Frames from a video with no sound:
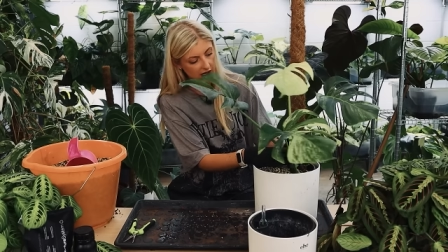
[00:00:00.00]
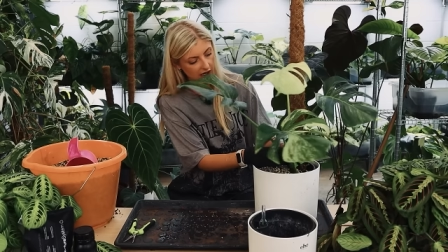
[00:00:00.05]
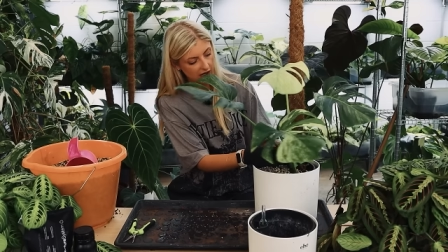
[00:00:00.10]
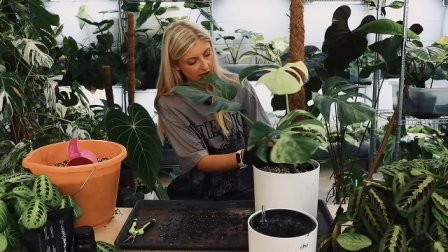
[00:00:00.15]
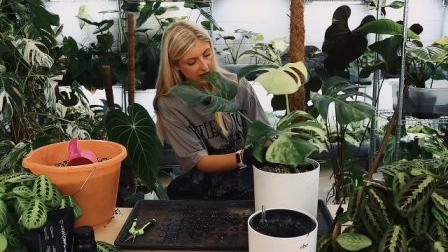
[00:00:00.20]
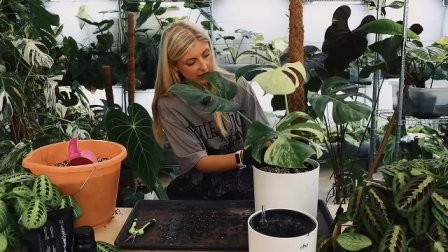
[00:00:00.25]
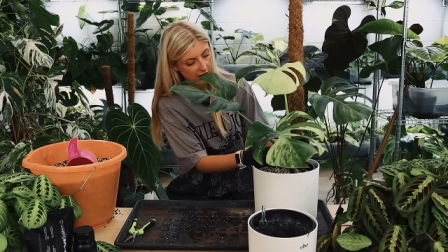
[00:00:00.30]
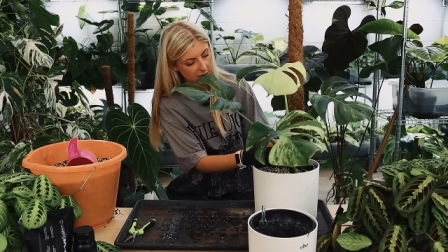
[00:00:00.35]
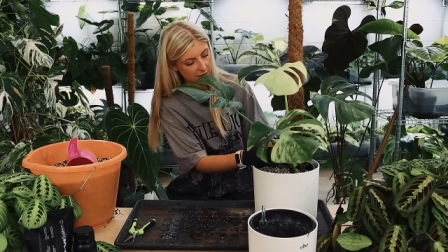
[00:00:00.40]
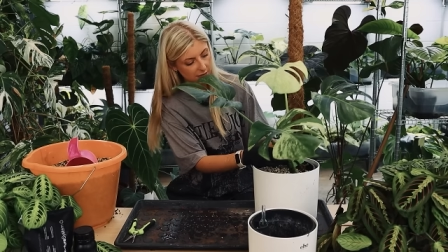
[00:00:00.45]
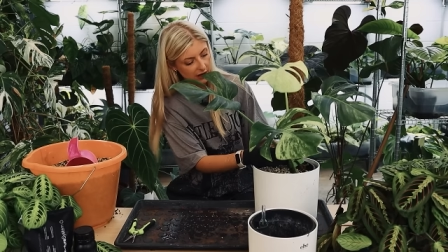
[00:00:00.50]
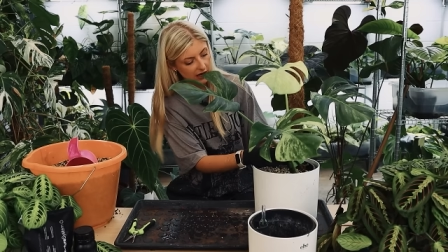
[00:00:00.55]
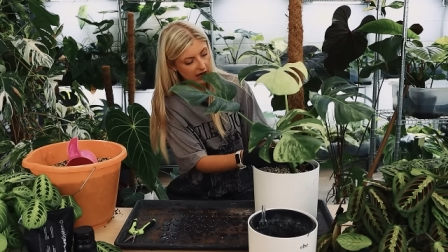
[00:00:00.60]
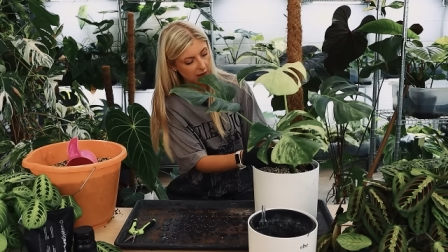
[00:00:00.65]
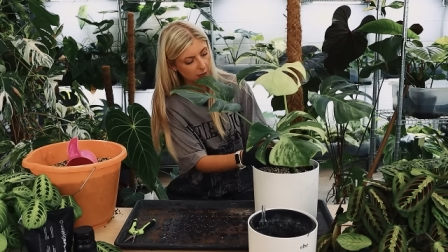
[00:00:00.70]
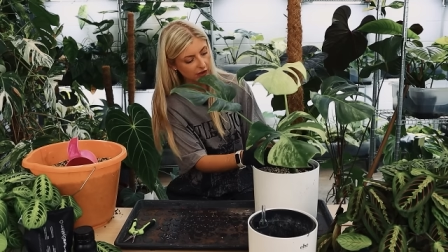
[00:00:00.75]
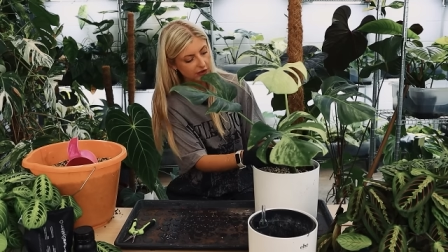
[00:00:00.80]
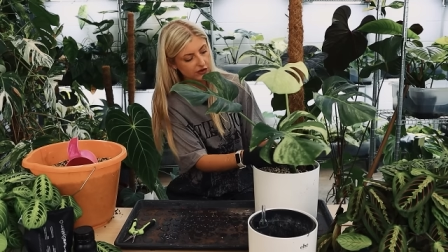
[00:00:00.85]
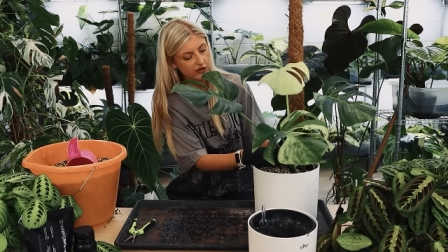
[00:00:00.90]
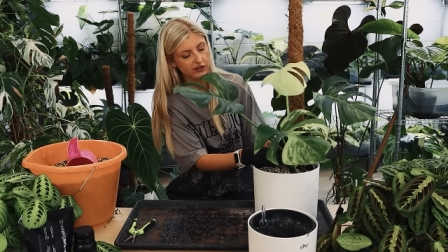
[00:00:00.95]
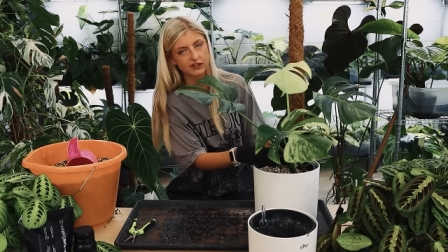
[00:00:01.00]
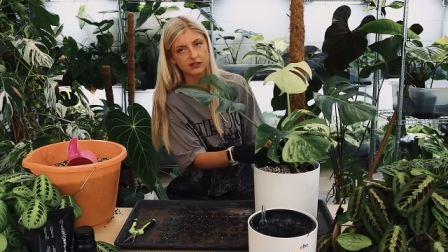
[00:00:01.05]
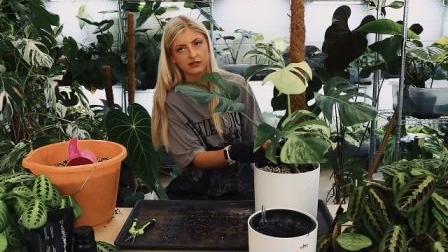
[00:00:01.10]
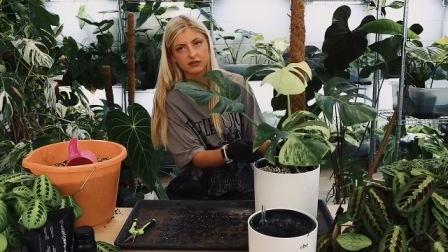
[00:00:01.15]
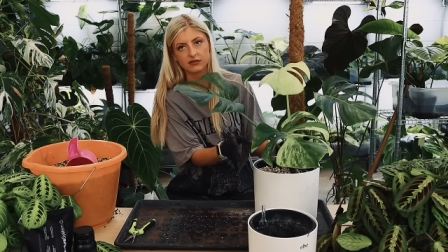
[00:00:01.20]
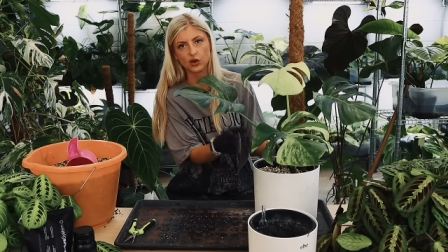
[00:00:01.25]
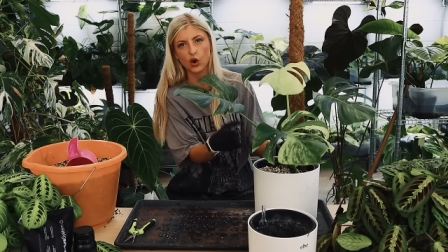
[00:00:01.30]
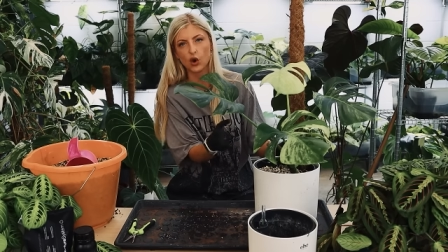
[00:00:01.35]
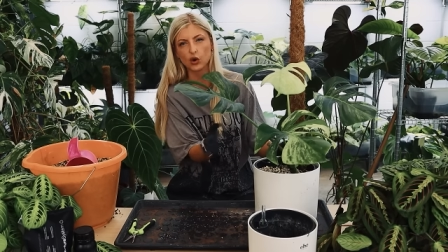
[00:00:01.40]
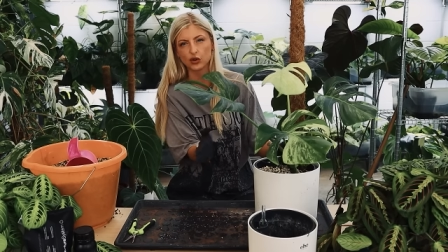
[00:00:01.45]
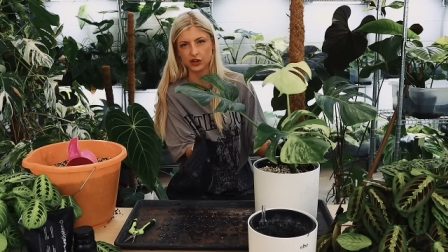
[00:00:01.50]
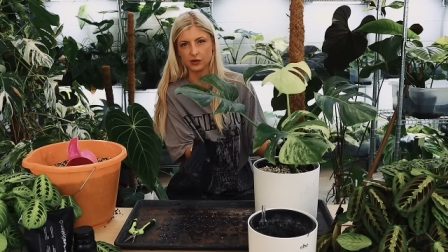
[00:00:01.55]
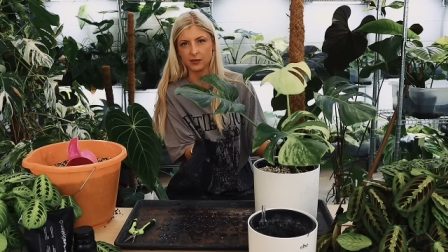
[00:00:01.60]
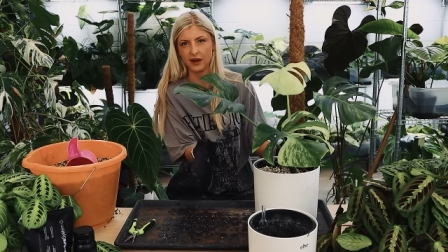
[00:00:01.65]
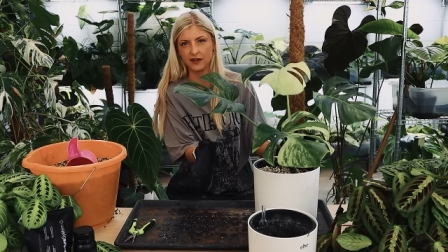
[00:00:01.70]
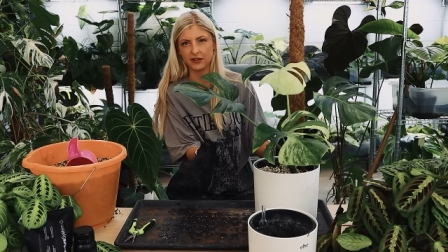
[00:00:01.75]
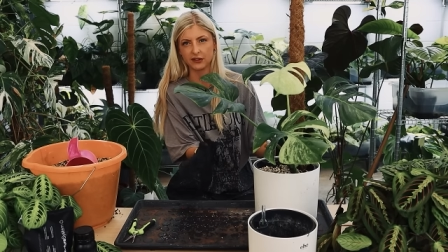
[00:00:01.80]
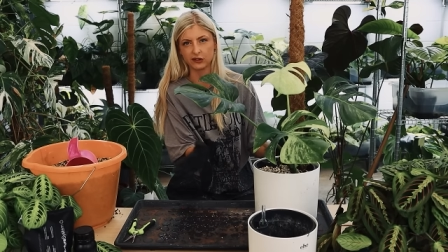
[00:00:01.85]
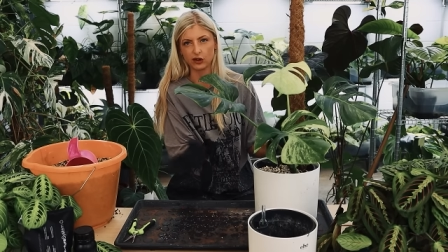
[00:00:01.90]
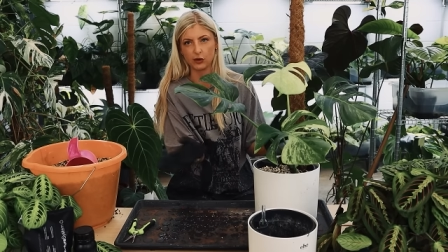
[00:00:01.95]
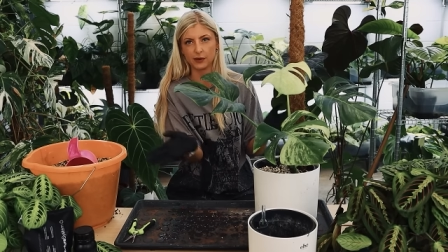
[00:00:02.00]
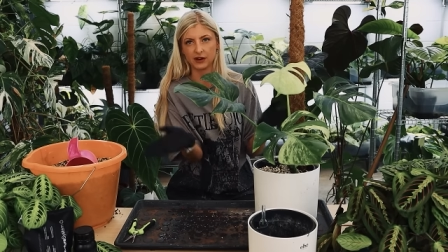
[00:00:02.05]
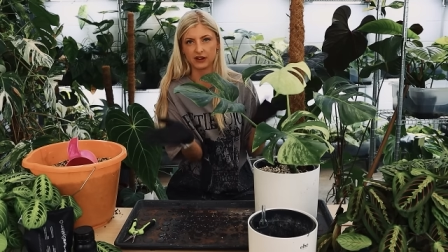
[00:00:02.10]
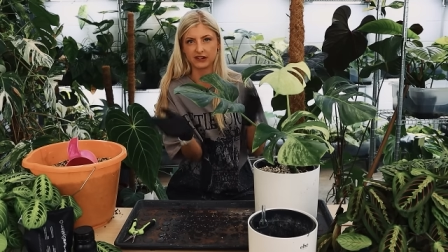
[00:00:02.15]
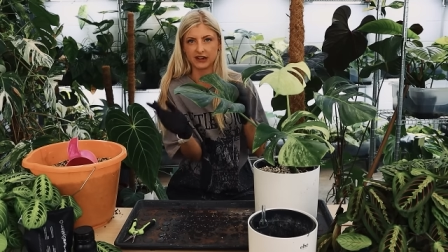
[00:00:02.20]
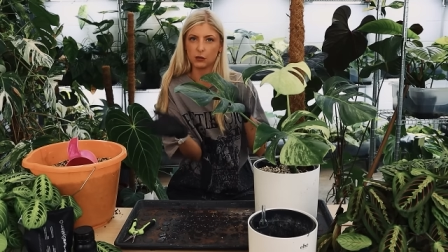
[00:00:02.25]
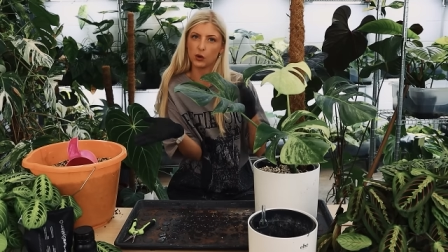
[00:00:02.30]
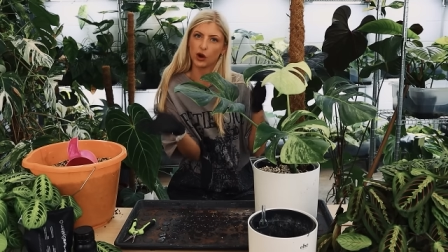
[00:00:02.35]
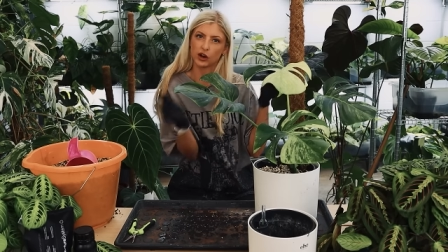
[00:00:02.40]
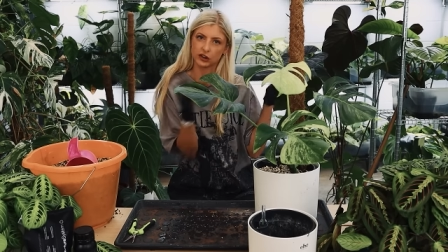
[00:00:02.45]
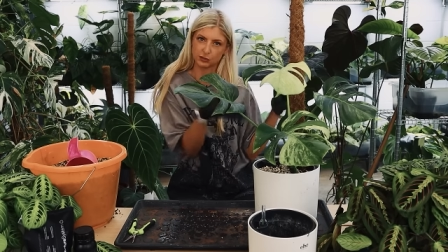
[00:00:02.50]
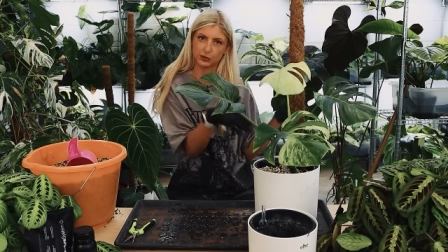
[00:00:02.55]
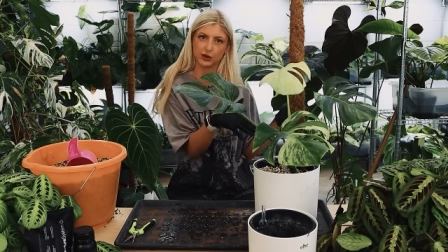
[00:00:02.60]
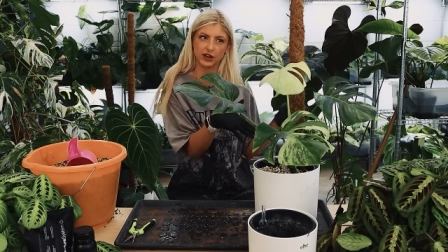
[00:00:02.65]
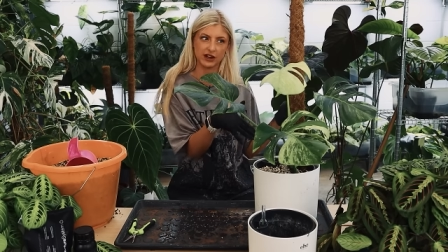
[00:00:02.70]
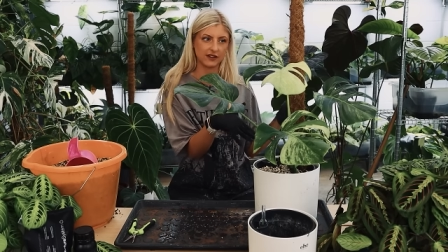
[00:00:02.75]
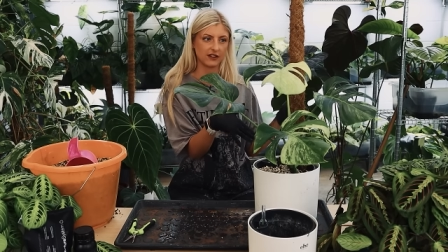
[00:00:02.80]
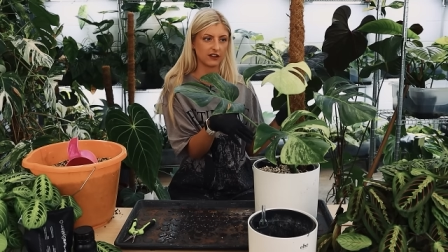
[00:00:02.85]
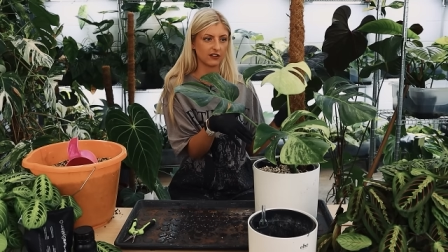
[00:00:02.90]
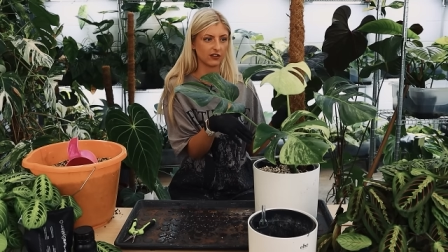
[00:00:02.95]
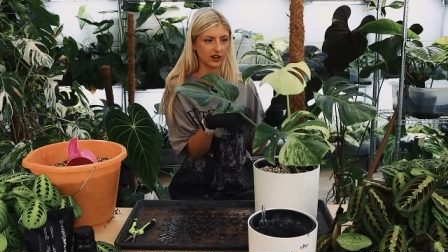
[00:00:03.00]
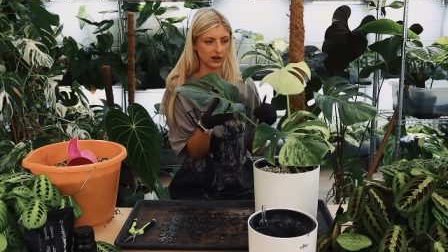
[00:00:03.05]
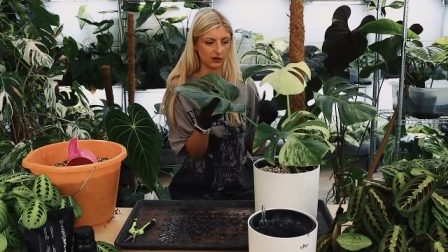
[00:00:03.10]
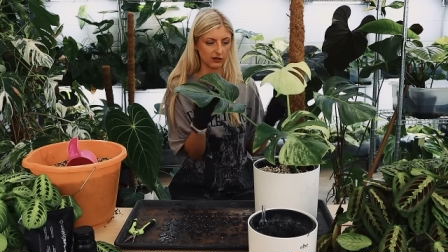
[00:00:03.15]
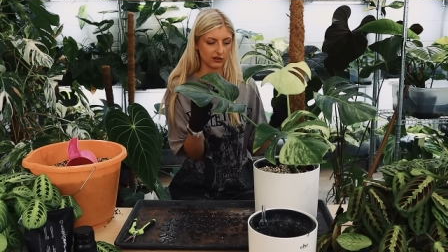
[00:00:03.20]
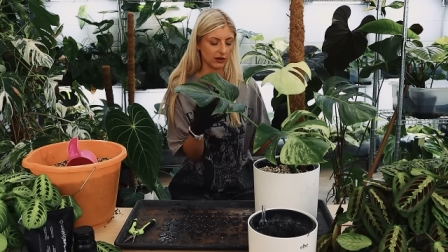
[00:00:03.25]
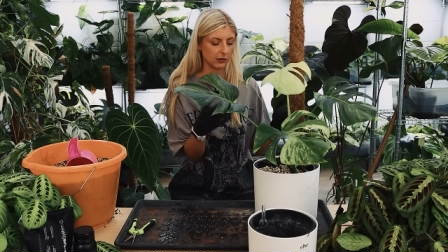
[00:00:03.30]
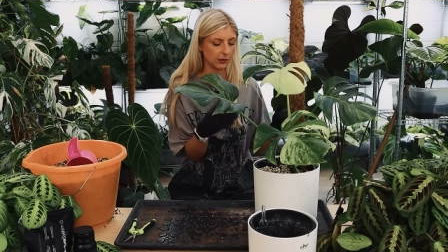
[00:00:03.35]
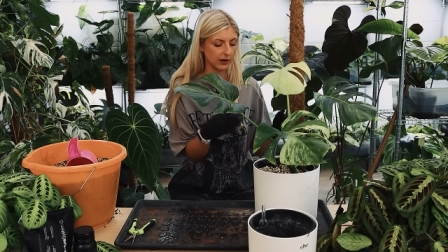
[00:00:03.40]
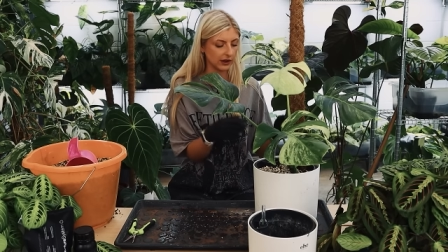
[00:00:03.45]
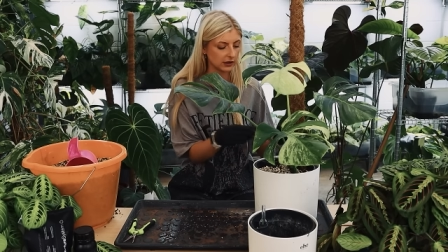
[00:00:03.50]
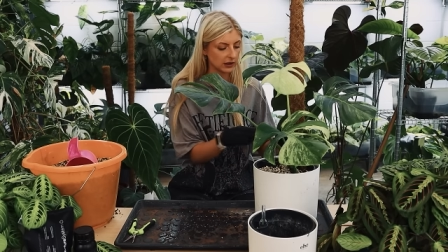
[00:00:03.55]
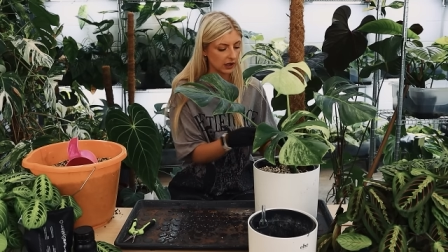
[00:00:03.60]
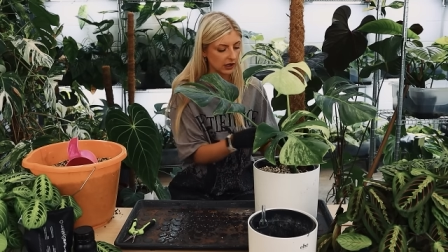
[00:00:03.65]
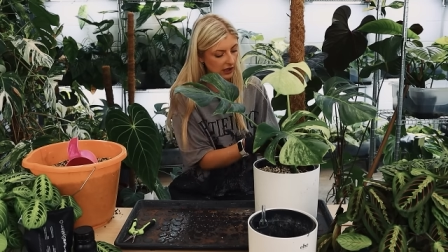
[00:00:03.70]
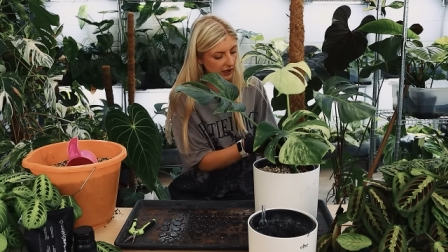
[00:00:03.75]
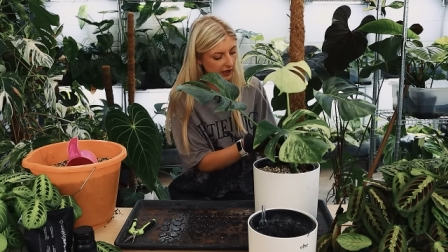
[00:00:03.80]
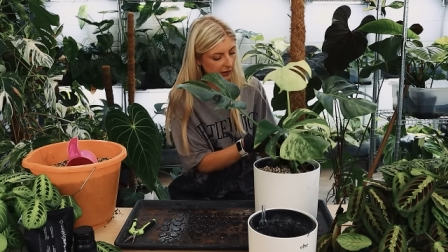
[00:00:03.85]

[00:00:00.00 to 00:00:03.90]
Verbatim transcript: Um, I will just talk to you about this topic because I wanted to put it in this video, so I will.